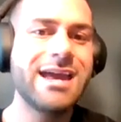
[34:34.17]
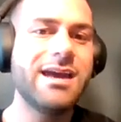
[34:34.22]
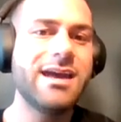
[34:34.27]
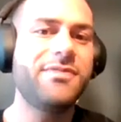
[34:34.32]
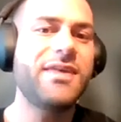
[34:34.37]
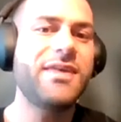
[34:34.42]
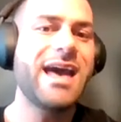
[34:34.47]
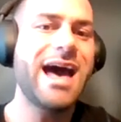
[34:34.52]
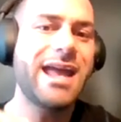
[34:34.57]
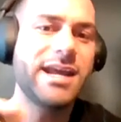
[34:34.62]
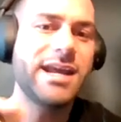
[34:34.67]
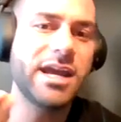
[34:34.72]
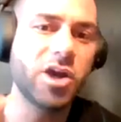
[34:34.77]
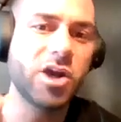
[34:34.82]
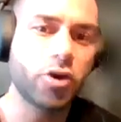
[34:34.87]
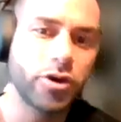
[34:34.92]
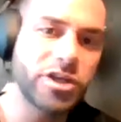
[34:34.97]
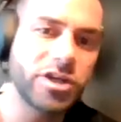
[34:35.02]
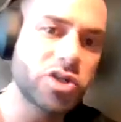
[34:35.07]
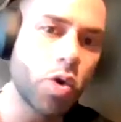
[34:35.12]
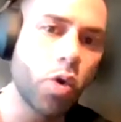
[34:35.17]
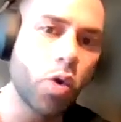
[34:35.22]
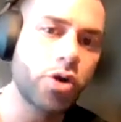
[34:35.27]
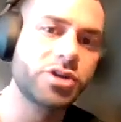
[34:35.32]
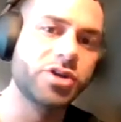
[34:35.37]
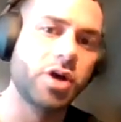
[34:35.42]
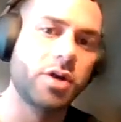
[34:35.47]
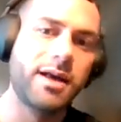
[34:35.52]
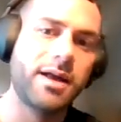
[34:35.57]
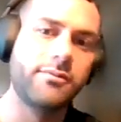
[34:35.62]
yet they had increased
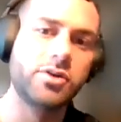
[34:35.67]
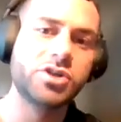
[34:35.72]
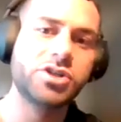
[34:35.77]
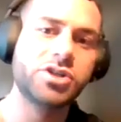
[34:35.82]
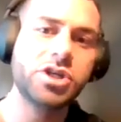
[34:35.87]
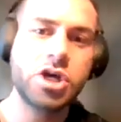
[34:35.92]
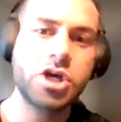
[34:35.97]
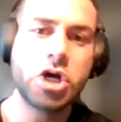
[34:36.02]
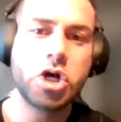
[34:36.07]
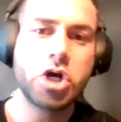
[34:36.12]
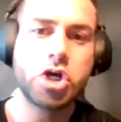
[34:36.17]
cortisol levels.